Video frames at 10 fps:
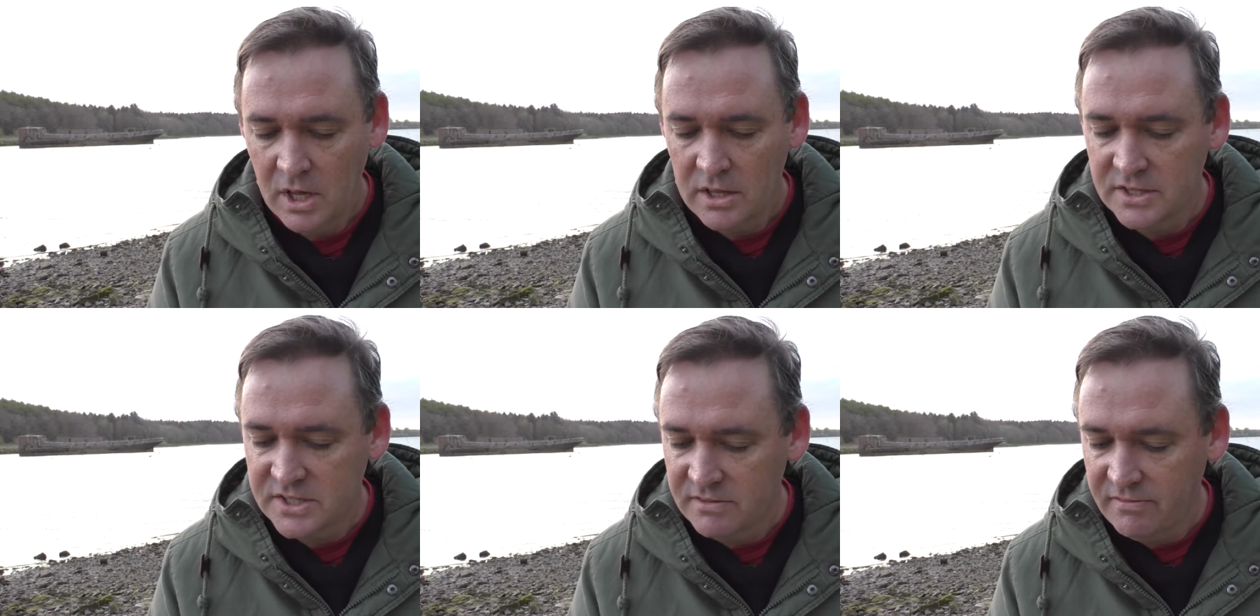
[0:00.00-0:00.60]
the
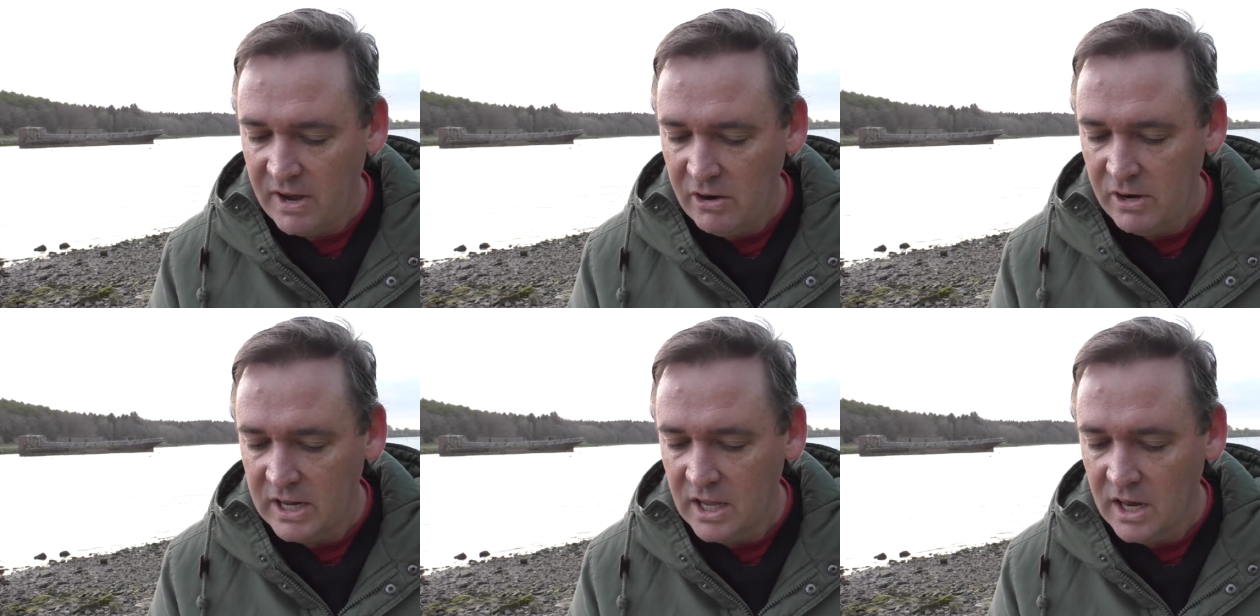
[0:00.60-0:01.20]

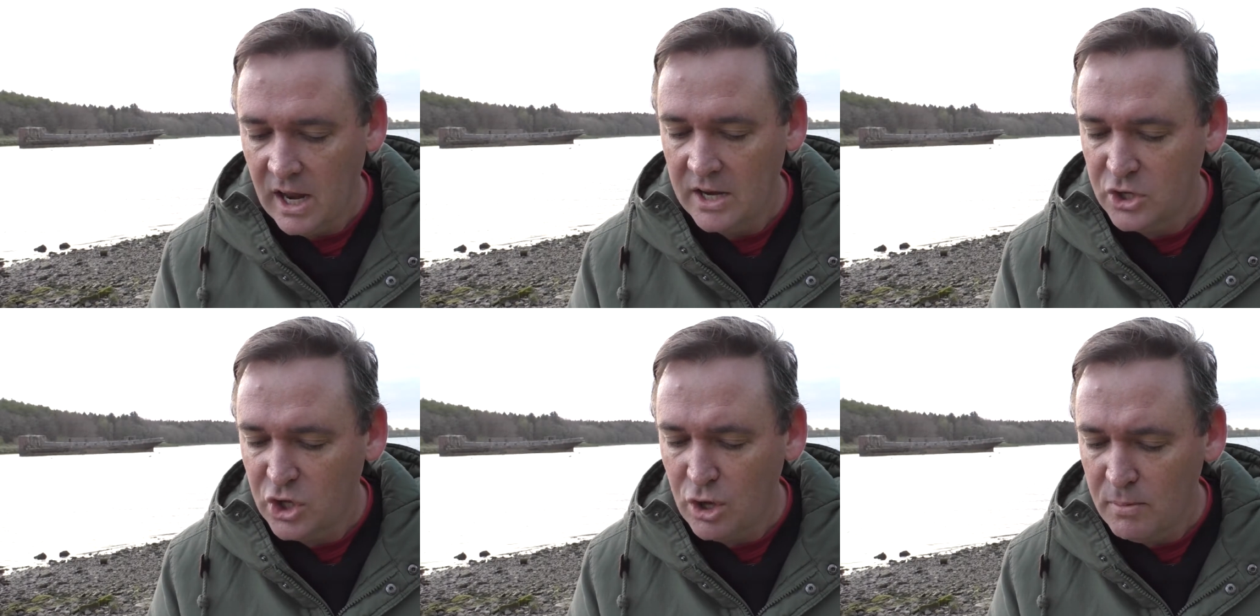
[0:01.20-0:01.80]
severity and
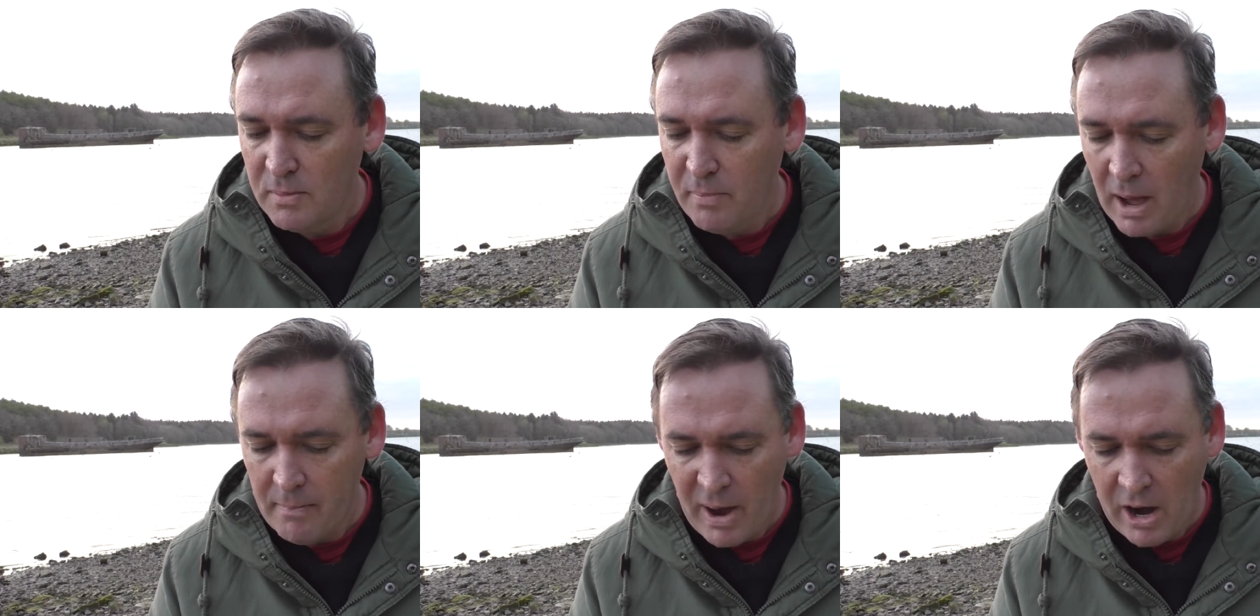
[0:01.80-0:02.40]
human
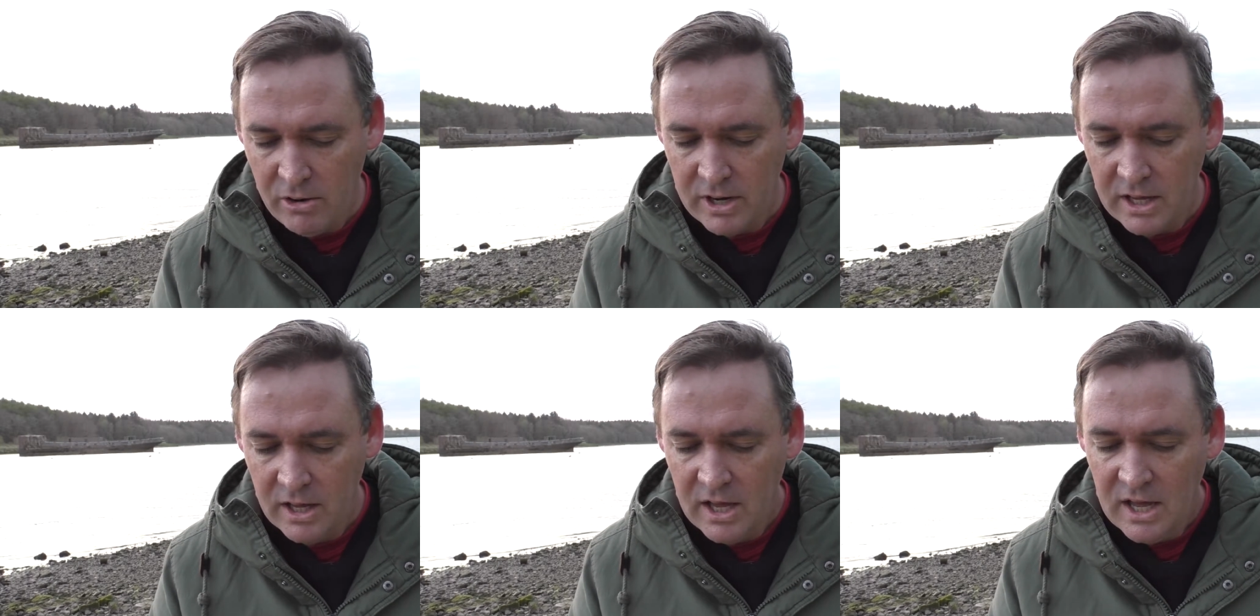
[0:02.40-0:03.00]

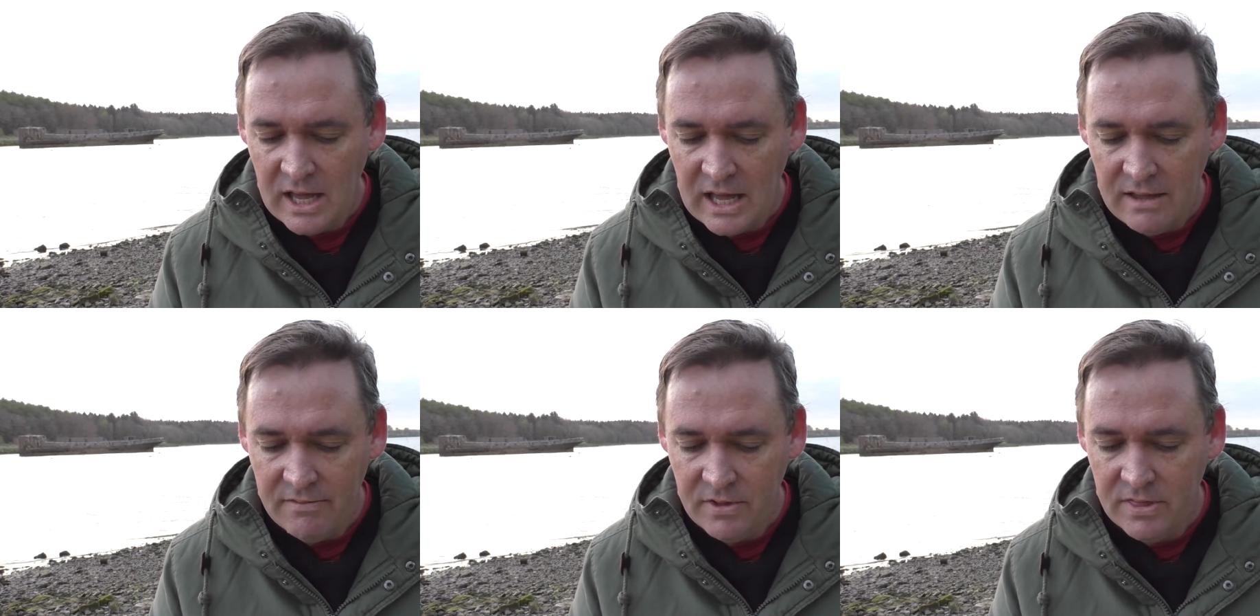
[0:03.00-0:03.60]
barbarity,
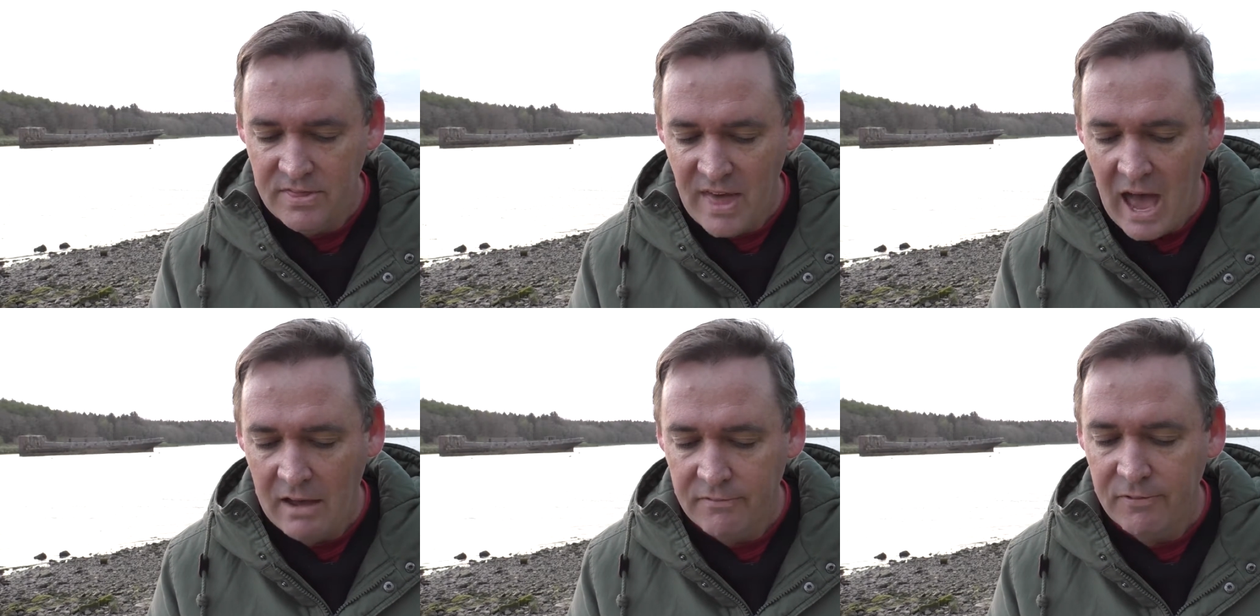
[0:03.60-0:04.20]
even
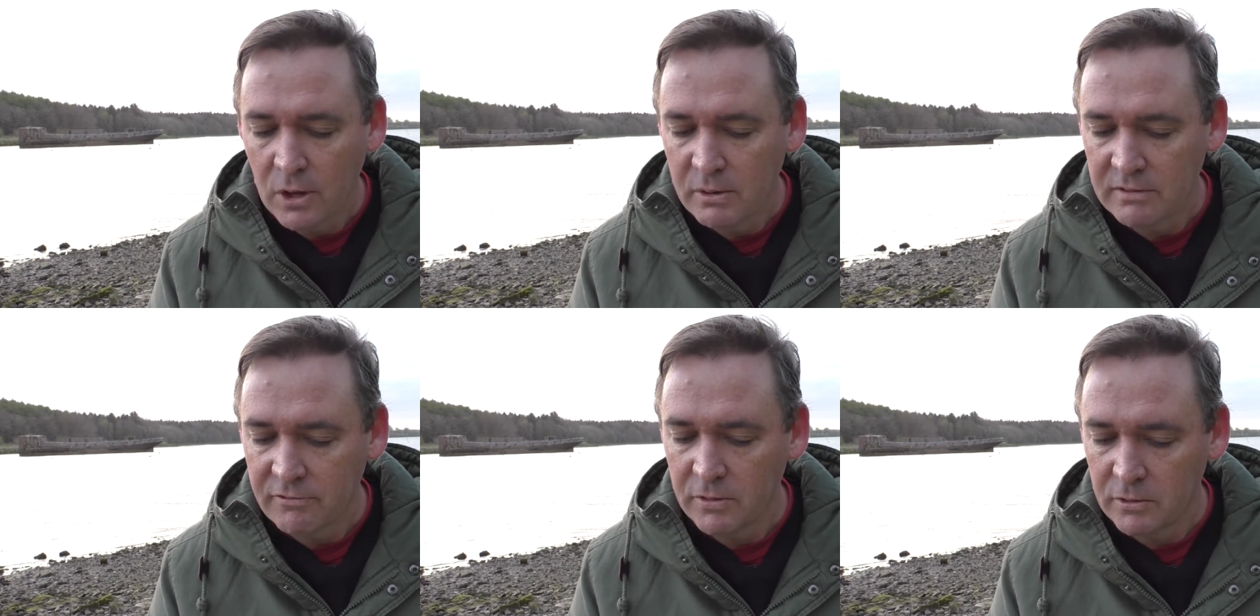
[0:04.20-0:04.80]
that flowing
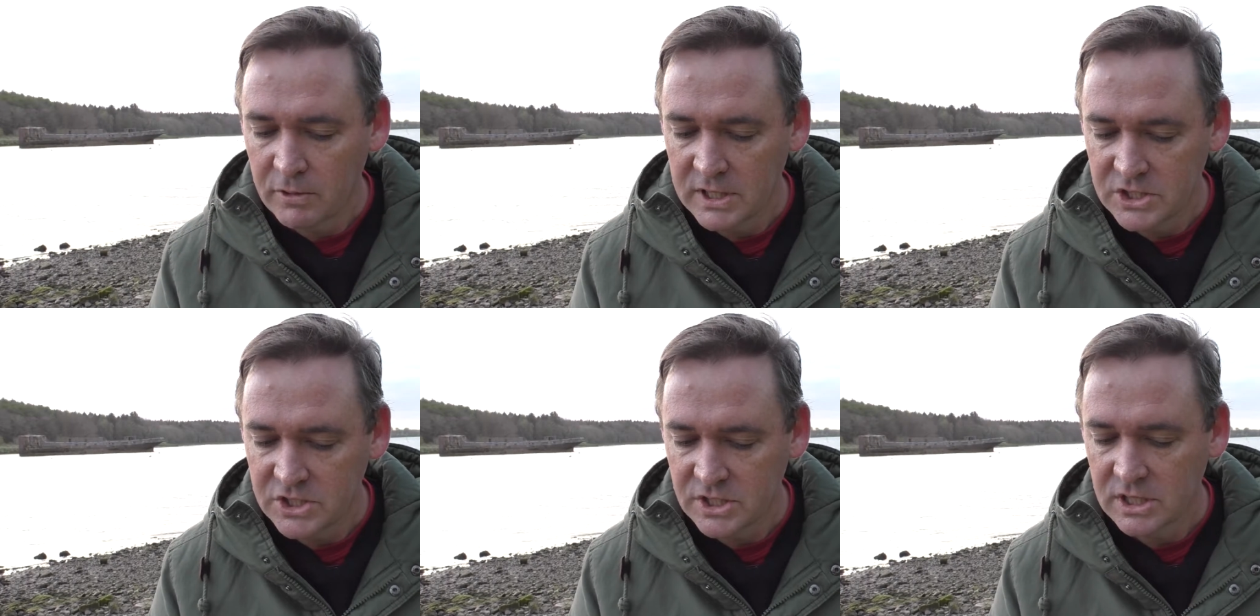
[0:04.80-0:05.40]
from the
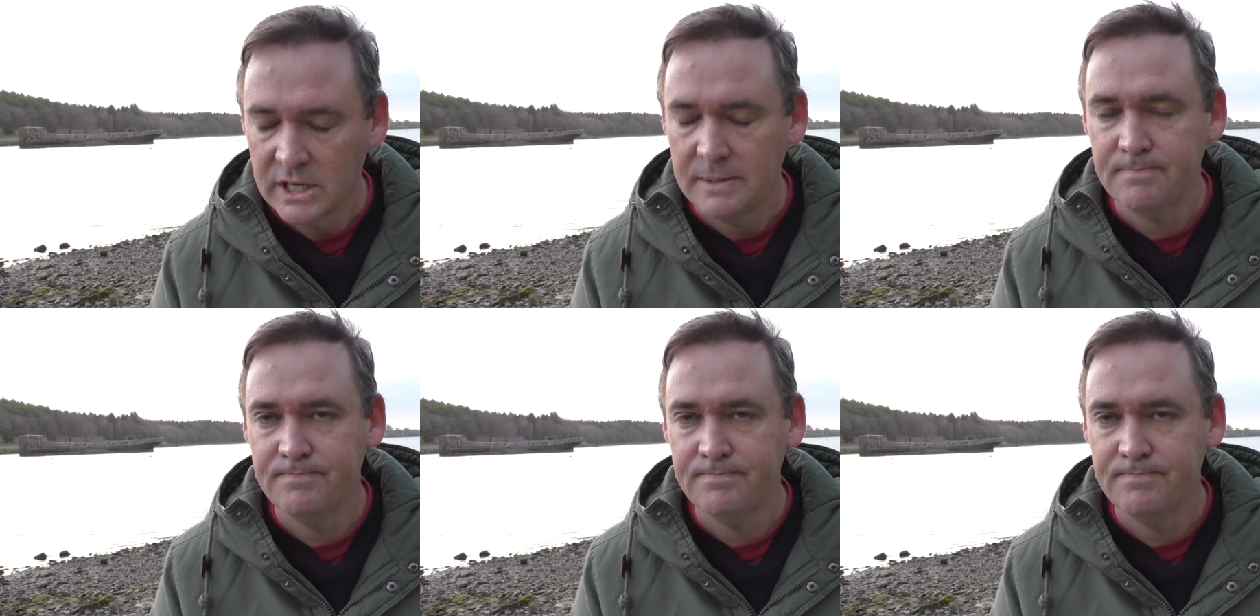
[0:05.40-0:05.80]
religious elite.